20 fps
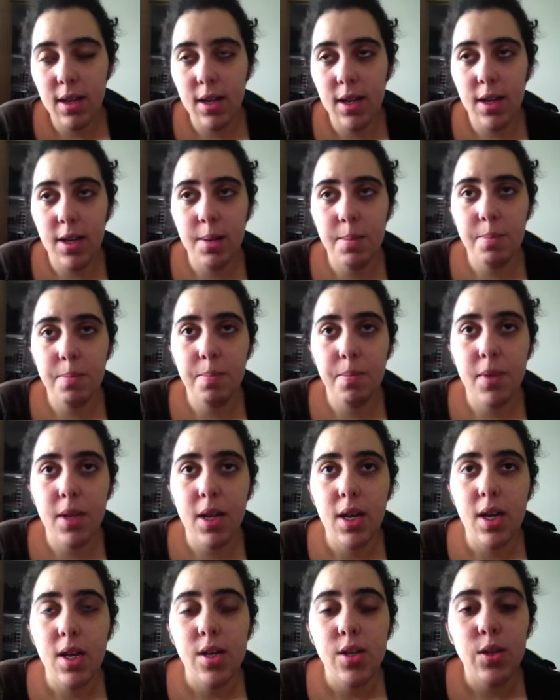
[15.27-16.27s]
Um,
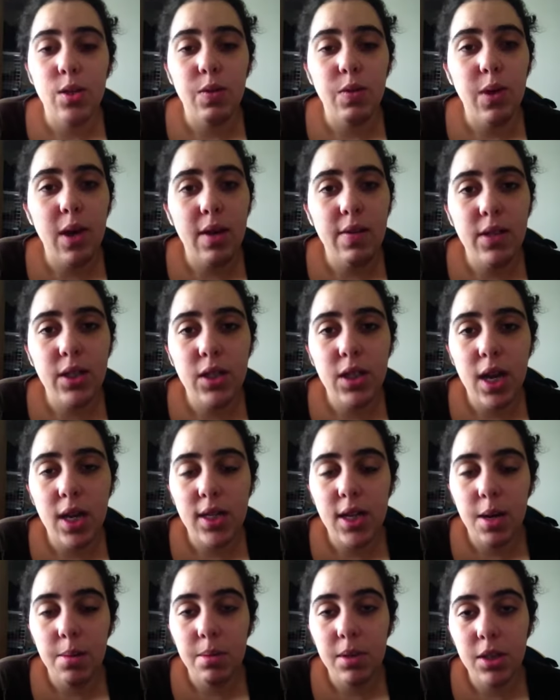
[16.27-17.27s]
so if you haven't
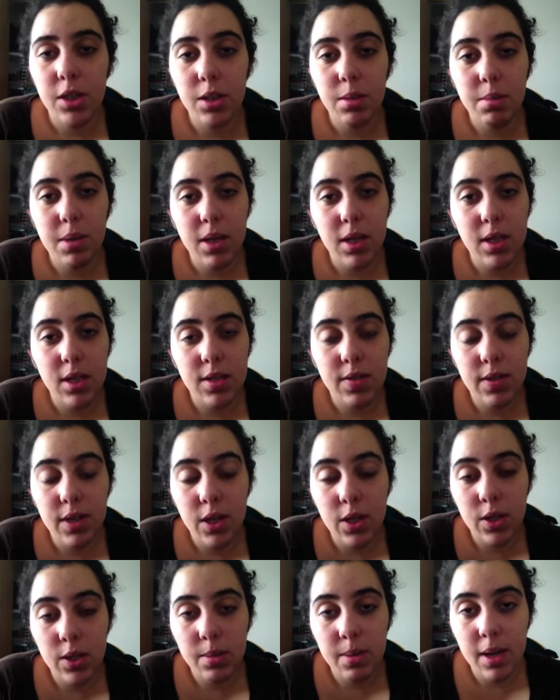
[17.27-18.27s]
checked out Pinching Pennies'
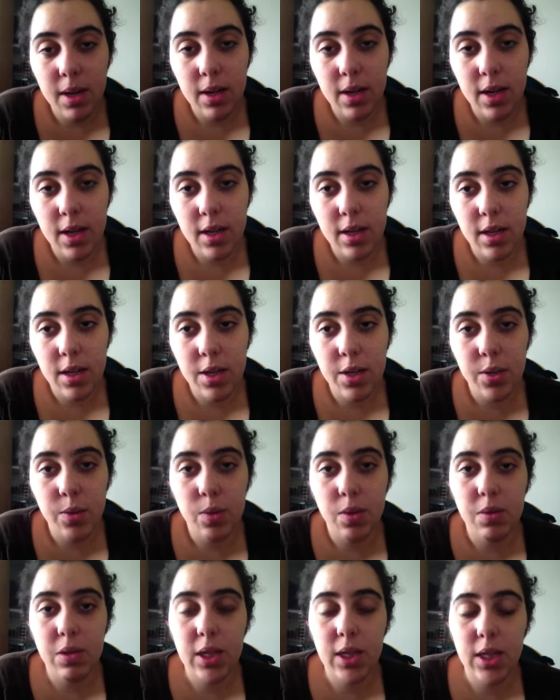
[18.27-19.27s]
videos about it, here's
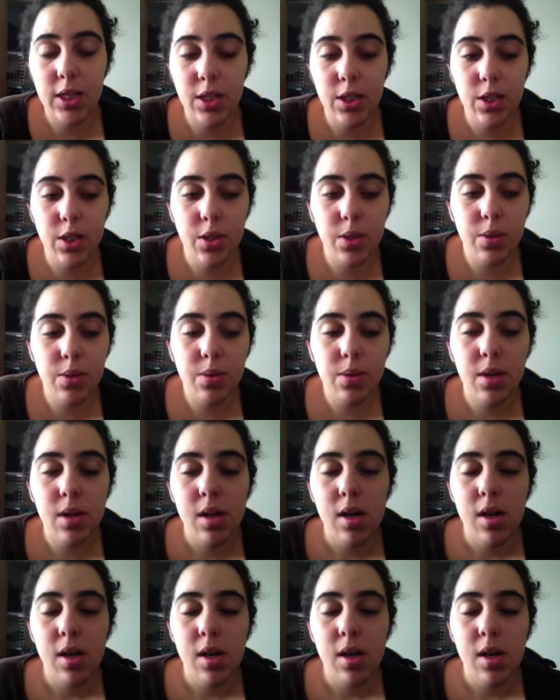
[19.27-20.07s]
what we're gonna do.